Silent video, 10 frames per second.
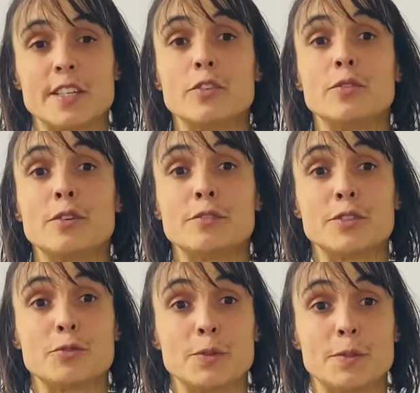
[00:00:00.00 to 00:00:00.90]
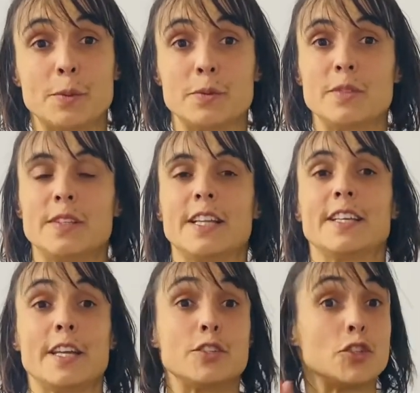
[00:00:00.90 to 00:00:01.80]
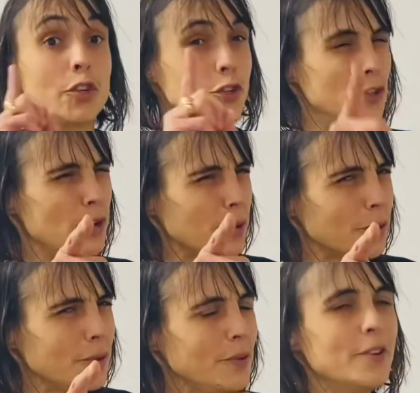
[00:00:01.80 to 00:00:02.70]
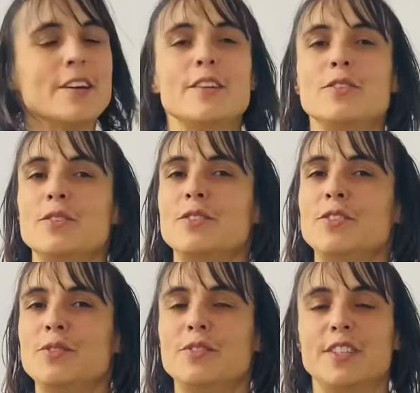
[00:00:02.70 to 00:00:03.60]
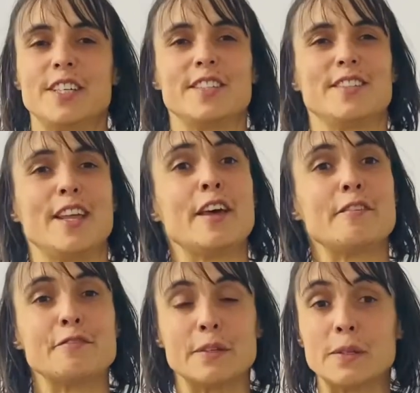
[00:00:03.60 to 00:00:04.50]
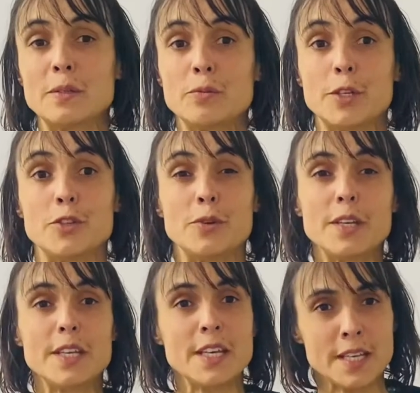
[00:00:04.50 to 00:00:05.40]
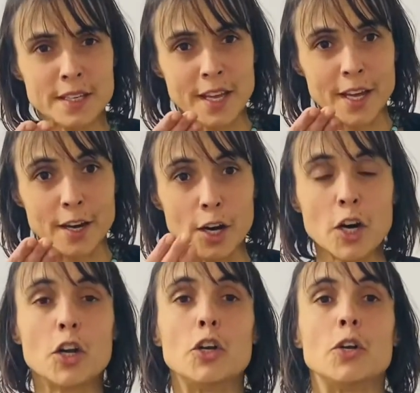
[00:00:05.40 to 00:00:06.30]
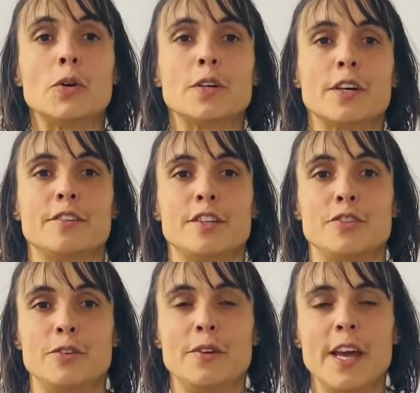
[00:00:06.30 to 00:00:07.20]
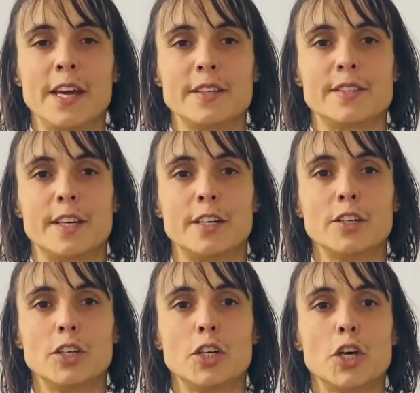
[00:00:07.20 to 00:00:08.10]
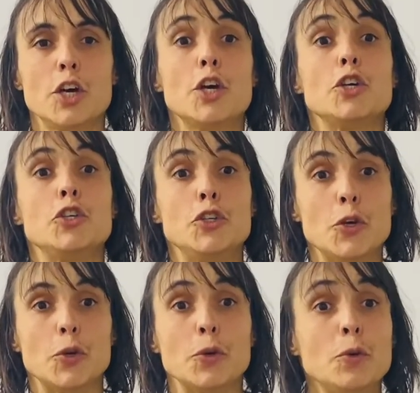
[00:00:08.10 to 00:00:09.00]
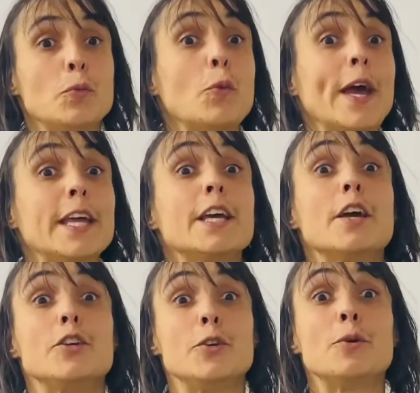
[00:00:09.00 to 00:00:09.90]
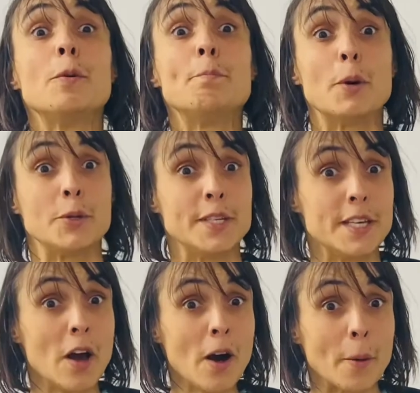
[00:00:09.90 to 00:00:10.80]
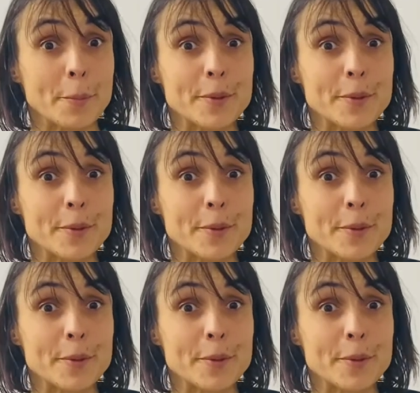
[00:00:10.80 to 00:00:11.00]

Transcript: nervous response that gets you to do things? Therefore, when you inhale longer than you exhale, you wake your body up.